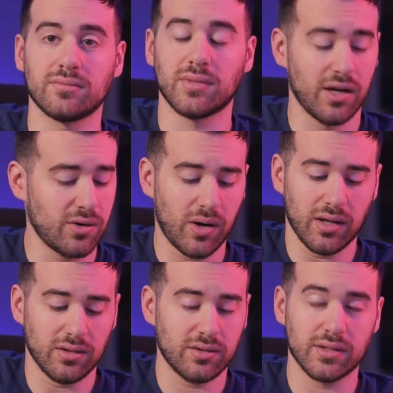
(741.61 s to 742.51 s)
I don't know why I
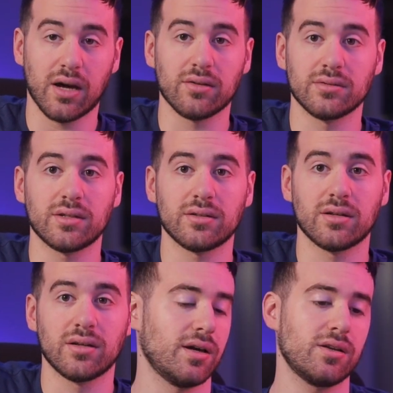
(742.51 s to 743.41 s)
looked down there.
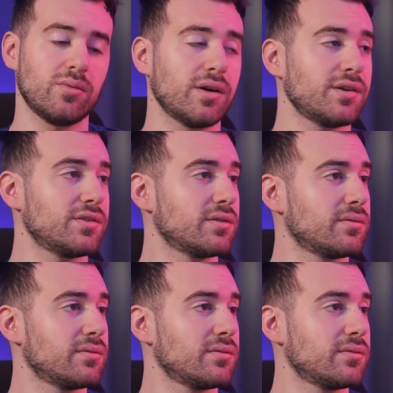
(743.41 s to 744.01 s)
Anyways,